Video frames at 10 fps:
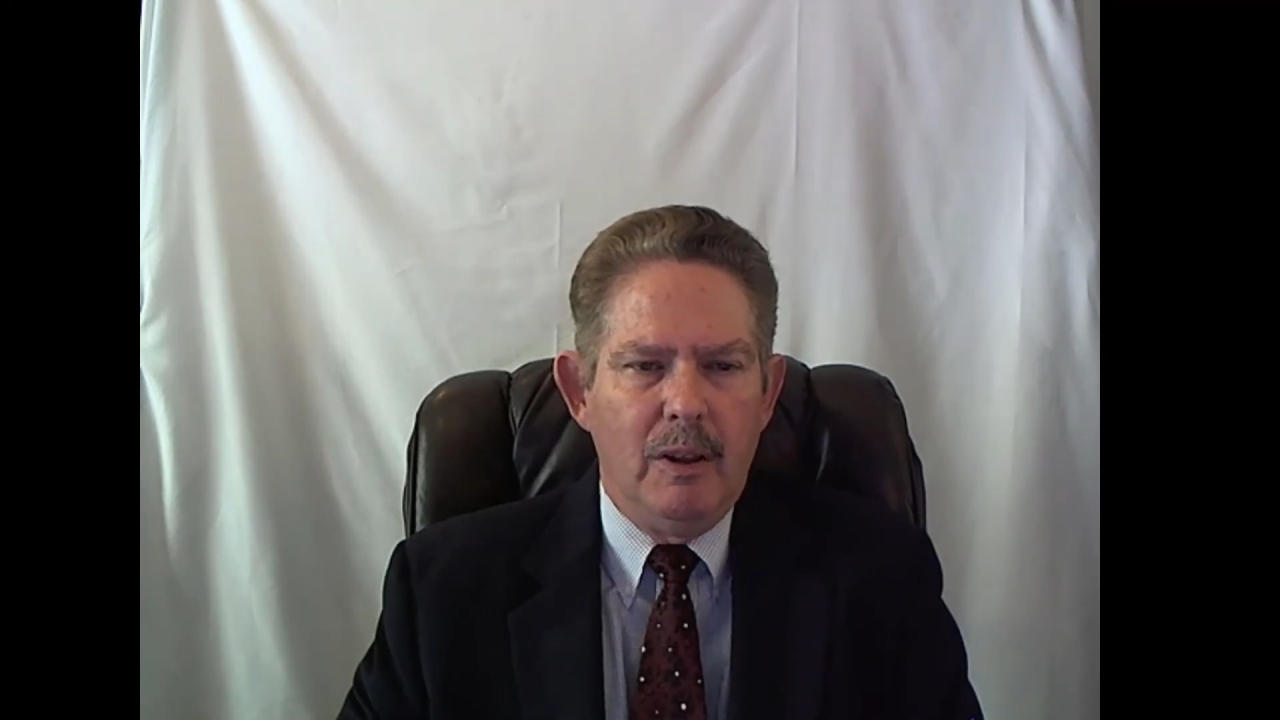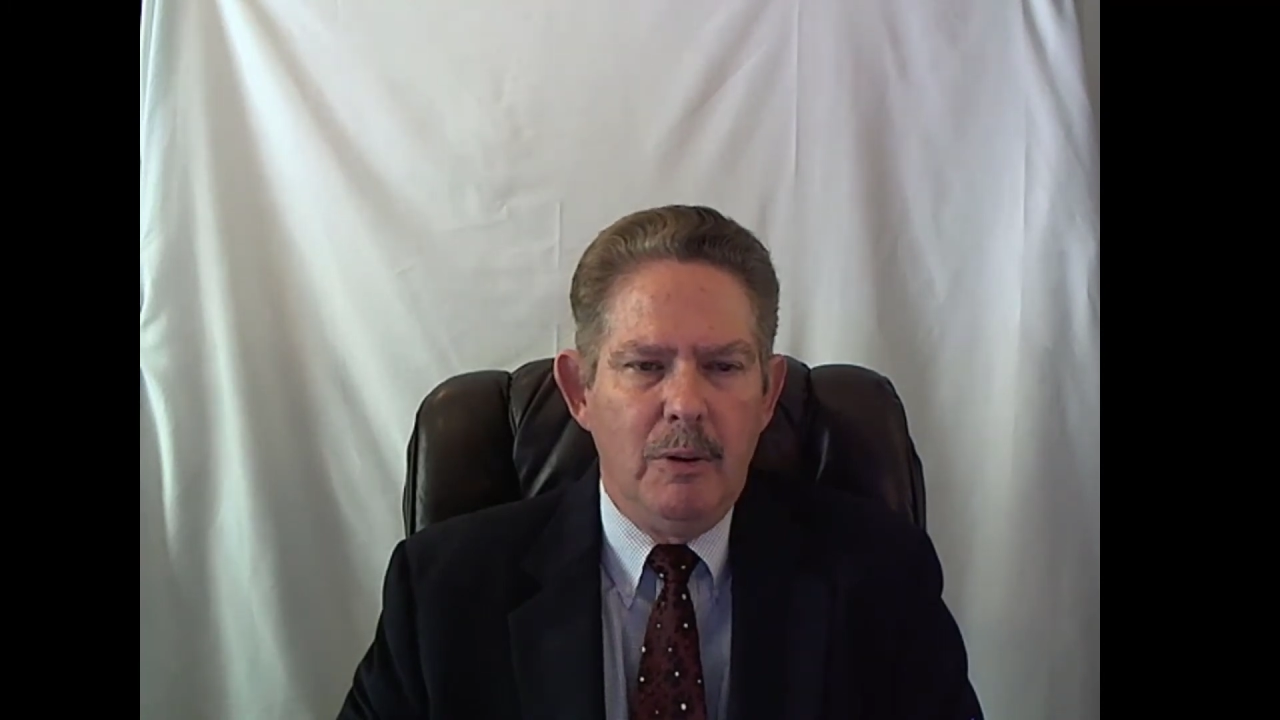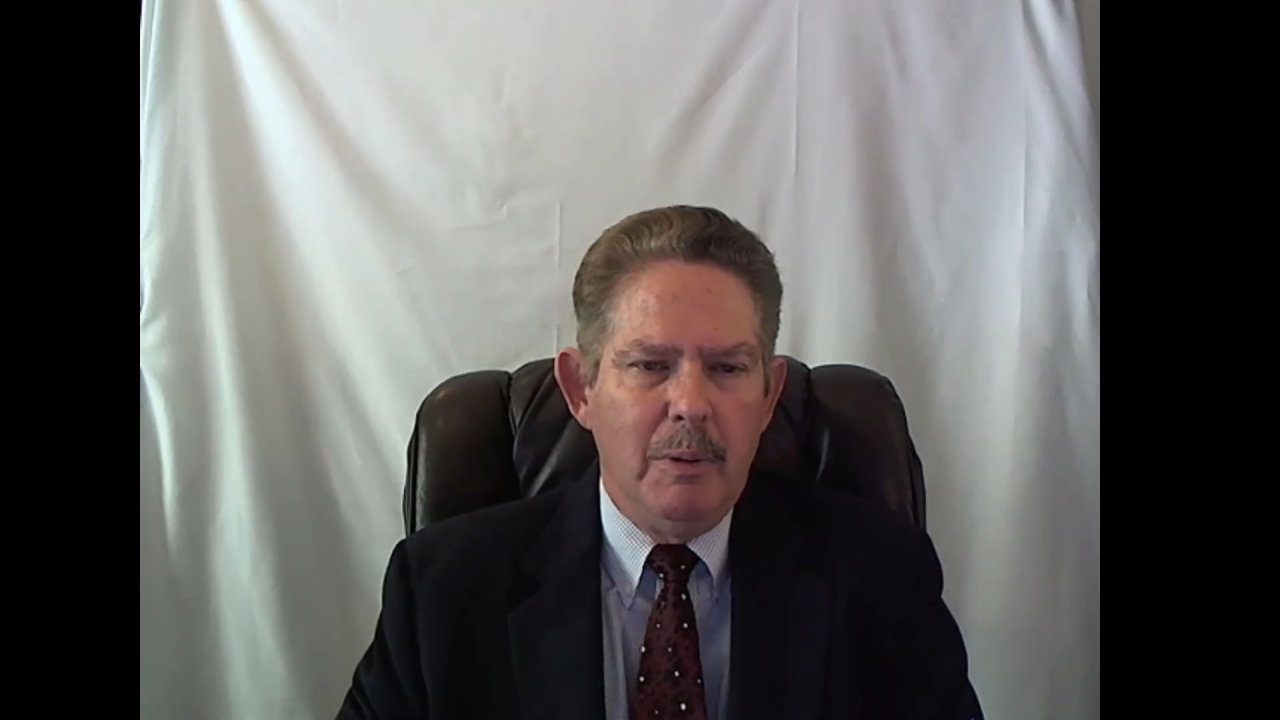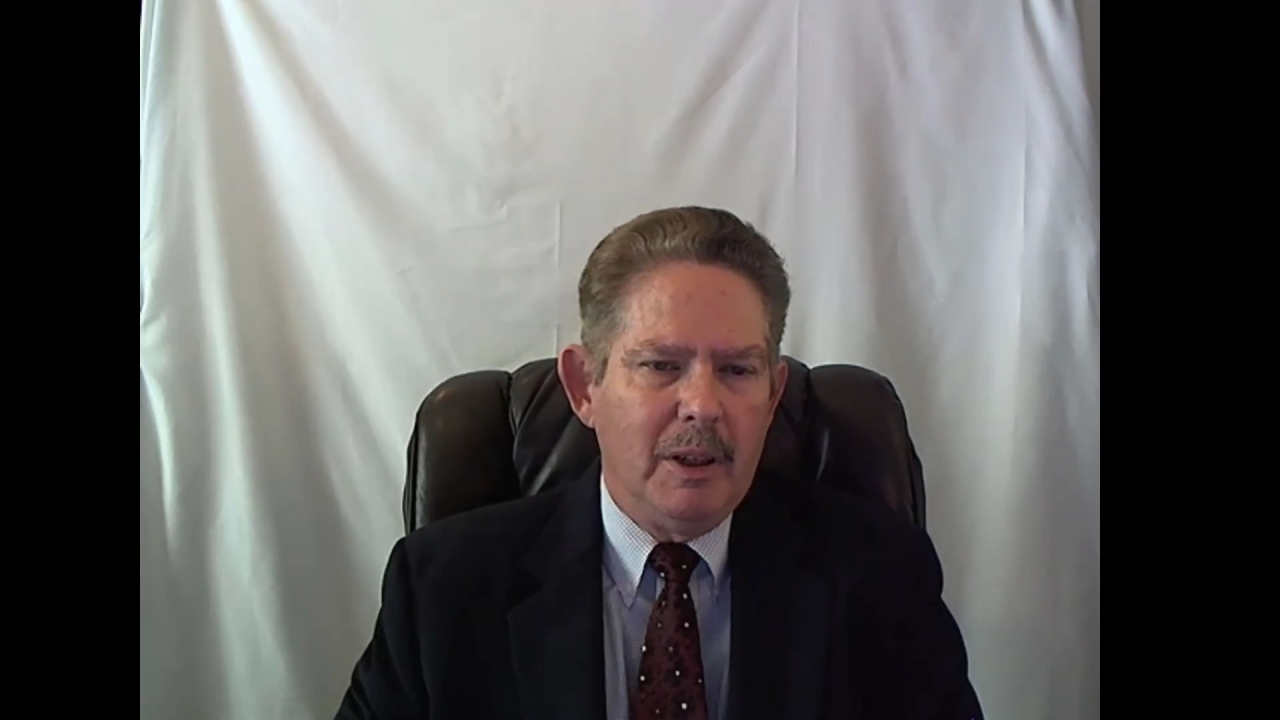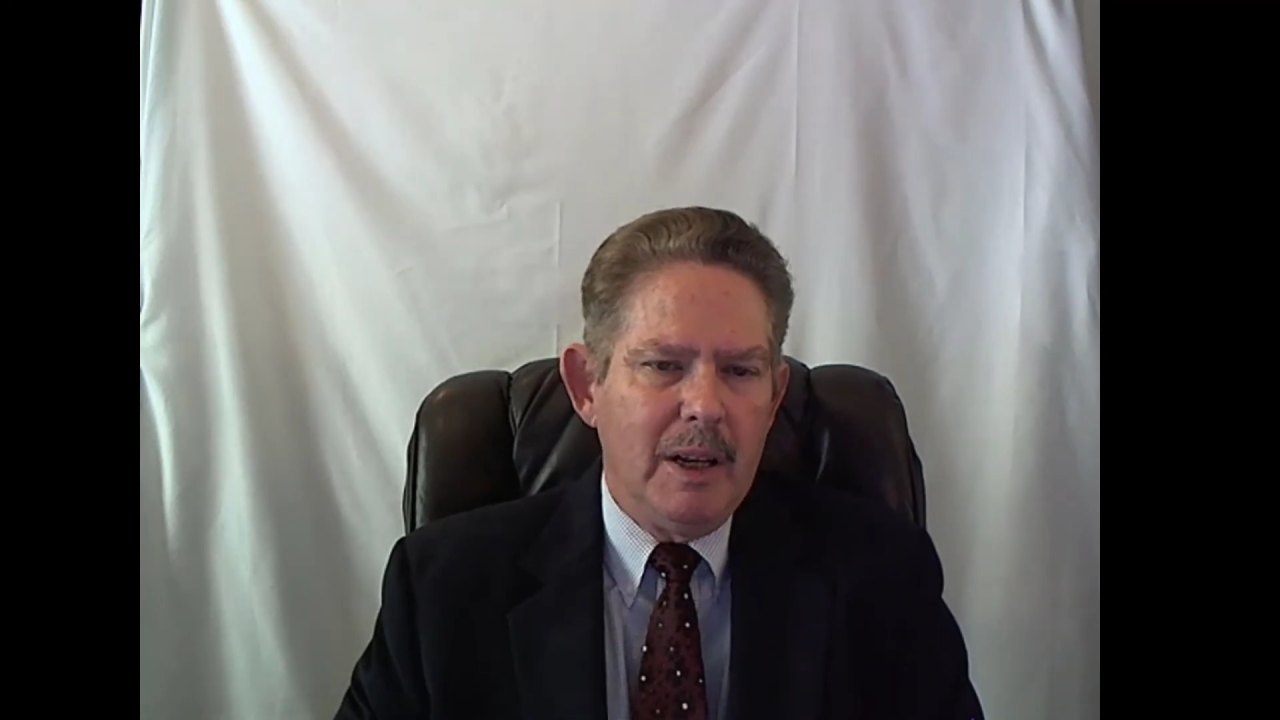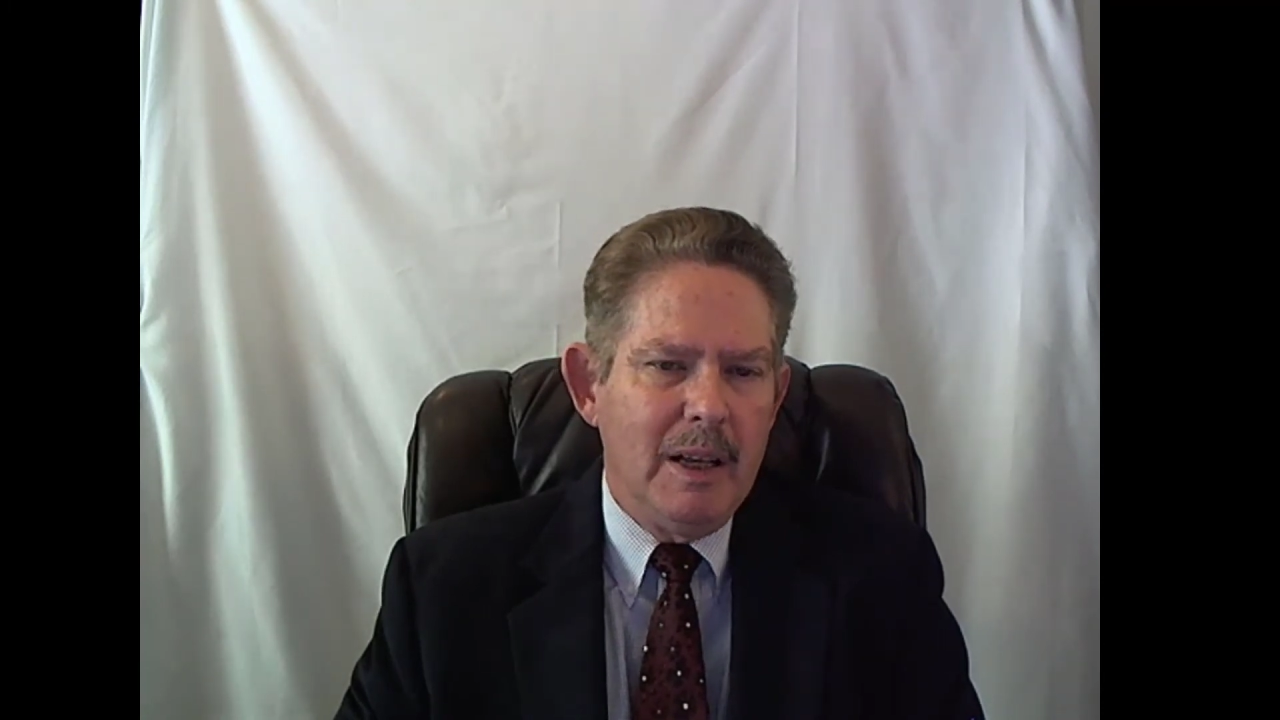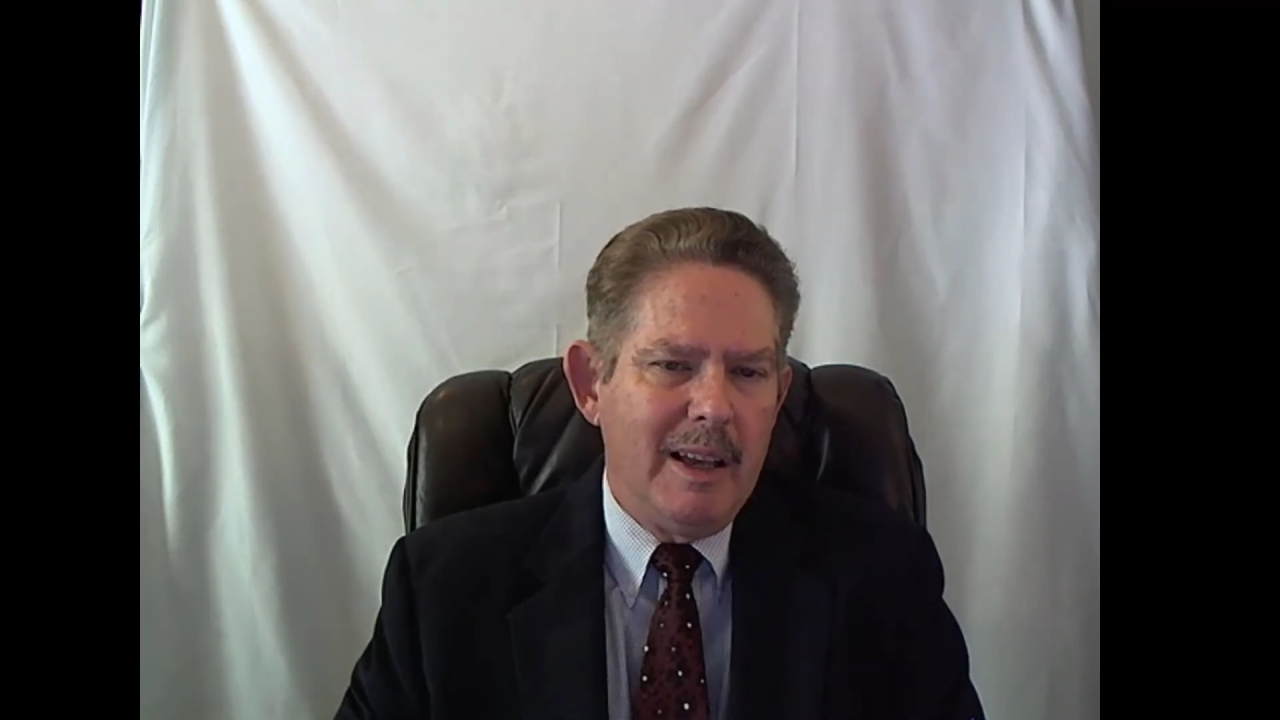Humility